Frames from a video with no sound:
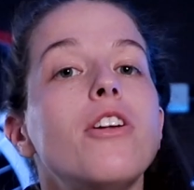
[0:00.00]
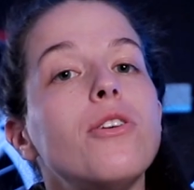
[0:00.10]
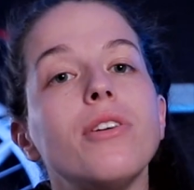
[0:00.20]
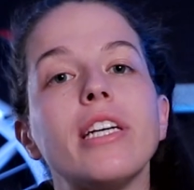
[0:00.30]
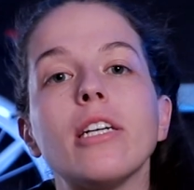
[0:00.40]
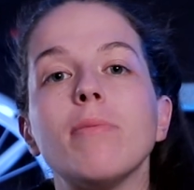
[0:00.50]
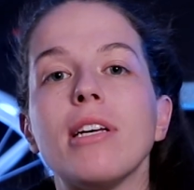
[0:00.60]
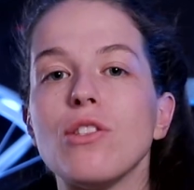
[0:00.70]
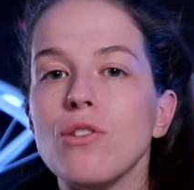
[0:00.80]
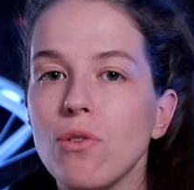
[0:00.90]
A new year
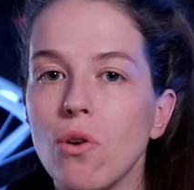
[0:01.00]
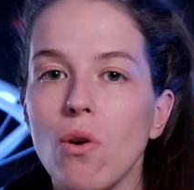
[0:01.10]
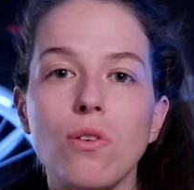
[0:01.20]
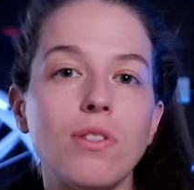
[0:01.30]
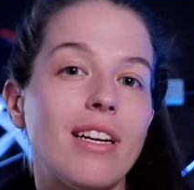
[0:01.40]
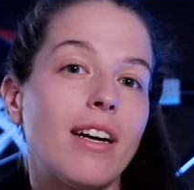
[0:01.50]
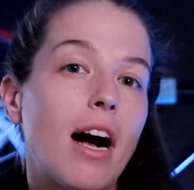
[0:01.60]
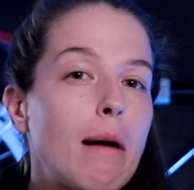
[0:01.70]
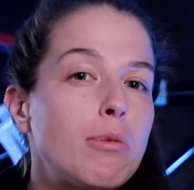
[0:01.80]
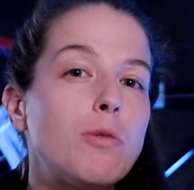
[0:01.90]
means new goals and
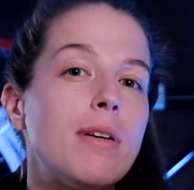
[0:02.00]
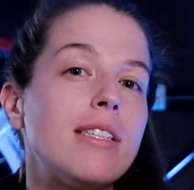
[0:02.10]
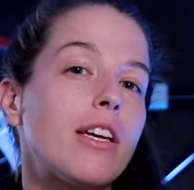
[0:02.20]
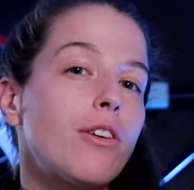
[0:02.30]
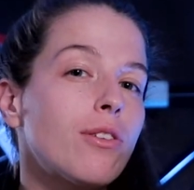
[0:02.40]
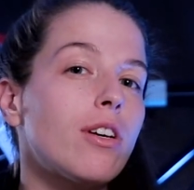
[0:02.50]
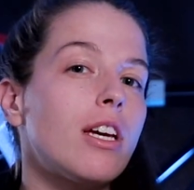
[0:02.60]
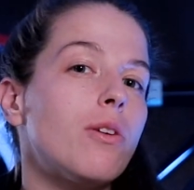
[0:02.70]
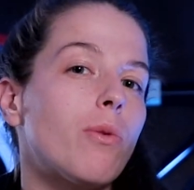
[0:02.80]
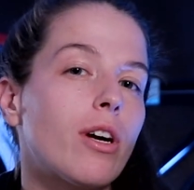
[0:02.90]
accomplishments that you're
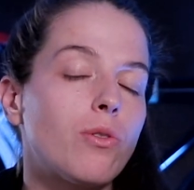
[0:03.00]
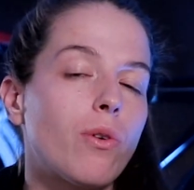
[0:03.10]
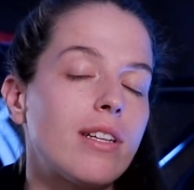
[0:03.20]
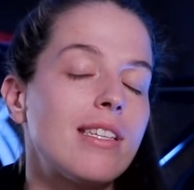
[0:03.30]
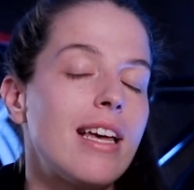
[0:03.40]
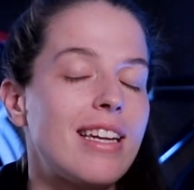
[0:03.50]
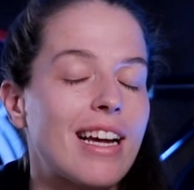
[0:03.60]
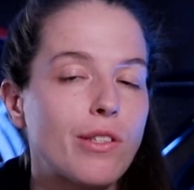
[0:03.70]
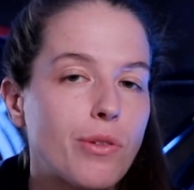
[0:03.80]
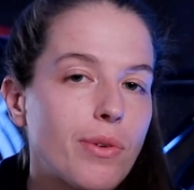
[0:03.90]
looking to work towards in the
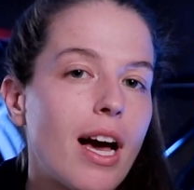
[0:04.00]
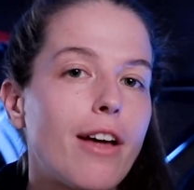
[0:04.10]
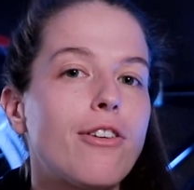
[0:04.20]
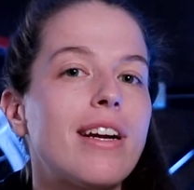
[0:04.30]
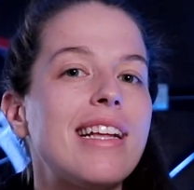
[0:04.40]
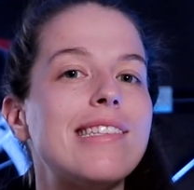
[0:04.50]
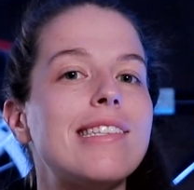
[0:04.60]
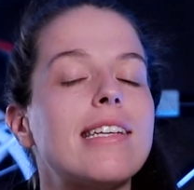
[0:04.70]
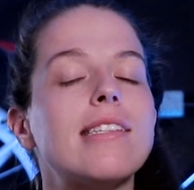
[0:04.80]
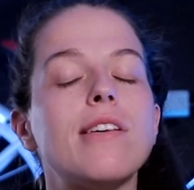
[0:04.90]
next
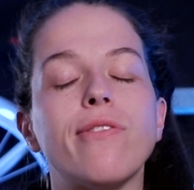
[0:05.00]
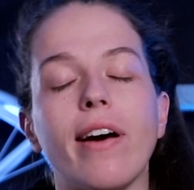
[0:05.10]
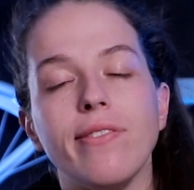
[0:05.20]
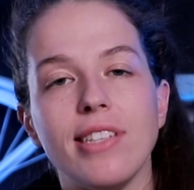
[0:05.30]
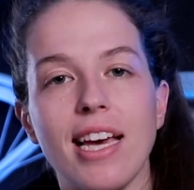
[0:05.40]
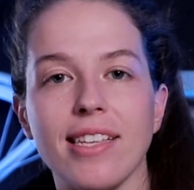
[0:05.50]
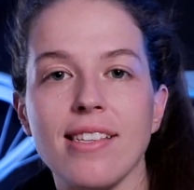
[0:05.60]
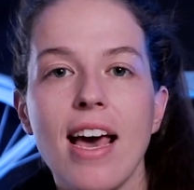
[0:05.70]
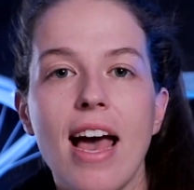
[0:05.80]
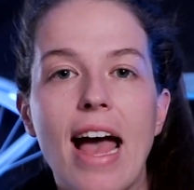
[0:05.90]
365
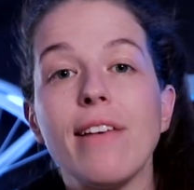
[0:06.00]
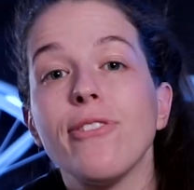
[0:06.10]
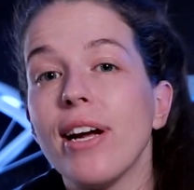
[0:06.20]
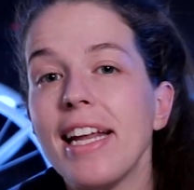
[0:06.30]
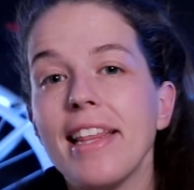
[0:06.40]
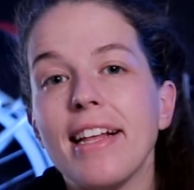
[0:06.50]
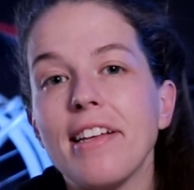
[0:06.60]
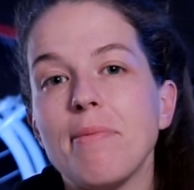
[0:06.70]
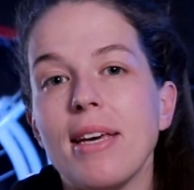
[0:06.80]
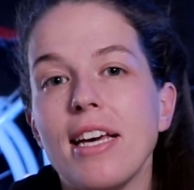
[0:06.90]
days. And if you're anything
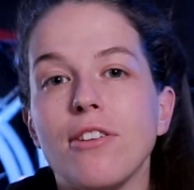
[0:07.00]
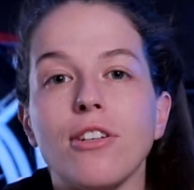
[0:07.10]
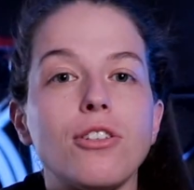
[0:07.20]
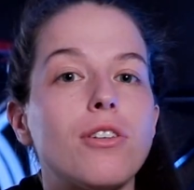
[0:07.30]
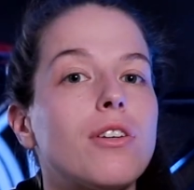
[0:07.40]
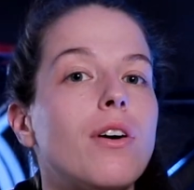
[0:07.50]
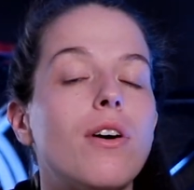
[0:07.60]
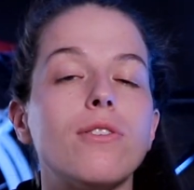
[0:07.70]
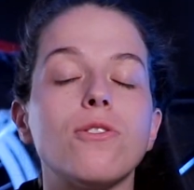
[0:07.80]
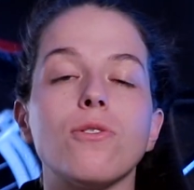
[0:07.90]
like me and you're a Turo
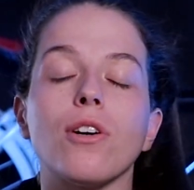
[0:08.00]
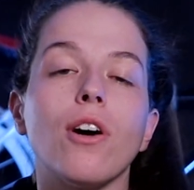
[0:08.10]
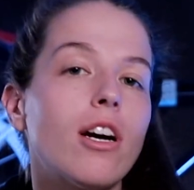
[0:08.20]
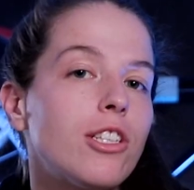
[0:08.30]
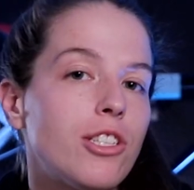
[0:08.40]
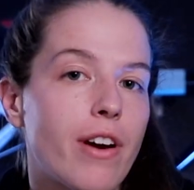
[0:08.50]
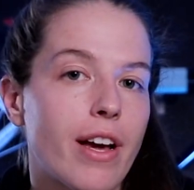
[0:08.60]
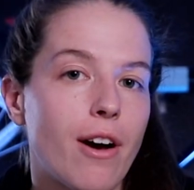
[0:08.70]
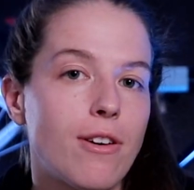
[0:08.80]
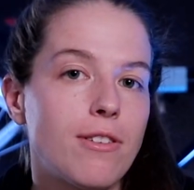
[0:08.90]
host or a car
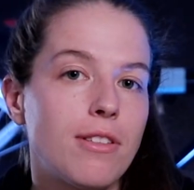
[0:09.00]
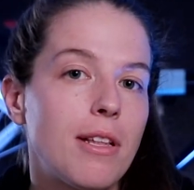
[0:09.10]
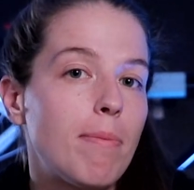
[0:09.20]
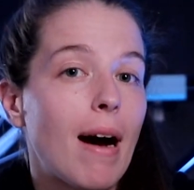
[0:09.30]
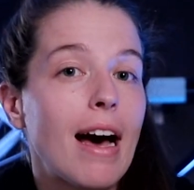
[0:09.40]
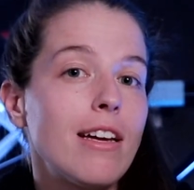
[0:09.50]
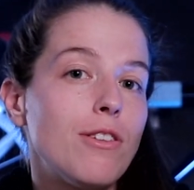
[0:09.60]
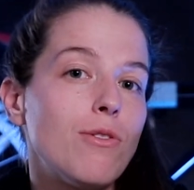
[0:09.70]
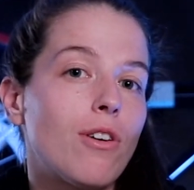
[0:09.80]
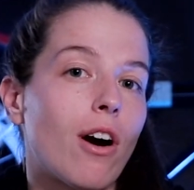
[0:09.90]
sharing host, then
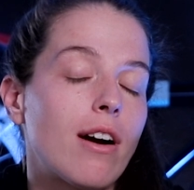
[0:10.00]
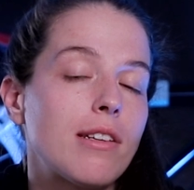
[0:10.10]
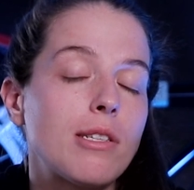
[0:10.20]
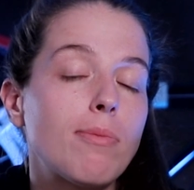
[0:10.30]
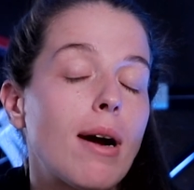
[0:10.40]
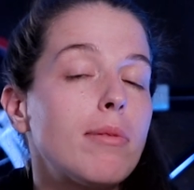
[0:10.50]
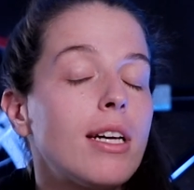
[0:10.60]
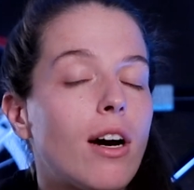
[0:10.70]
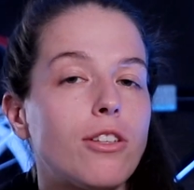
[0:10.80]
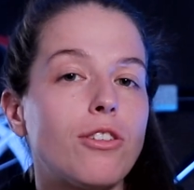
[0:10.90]
buying new cars is
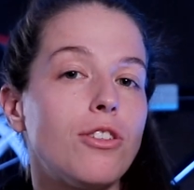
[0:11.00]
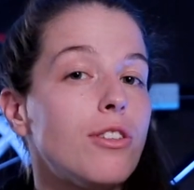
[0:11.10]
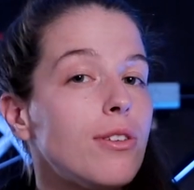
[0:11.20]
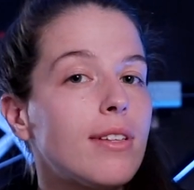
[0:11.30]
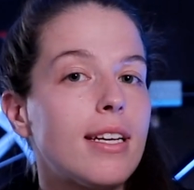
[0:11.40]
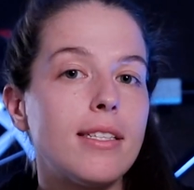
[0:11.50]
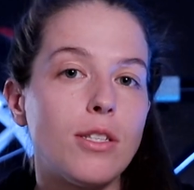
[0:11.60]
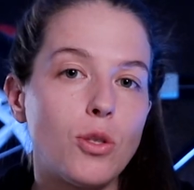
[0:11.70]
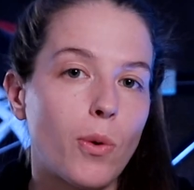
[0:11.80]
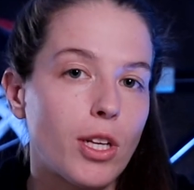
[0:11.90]
probably on your to do list
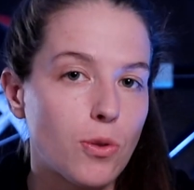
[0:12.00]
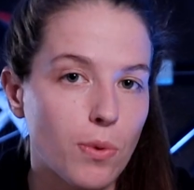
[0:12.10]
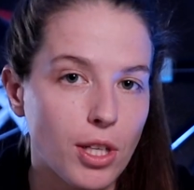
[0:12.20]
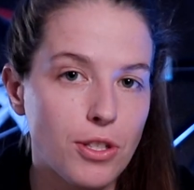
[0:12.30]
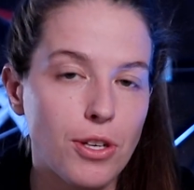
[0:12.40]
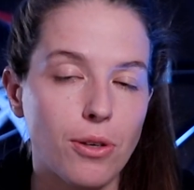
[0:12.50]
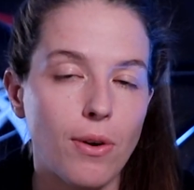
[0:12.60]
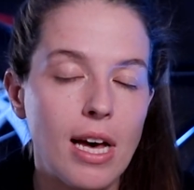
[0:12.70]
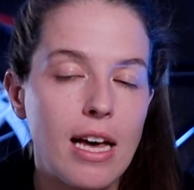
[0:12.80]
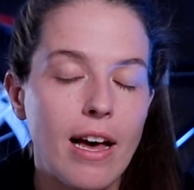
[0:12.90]
in 2022.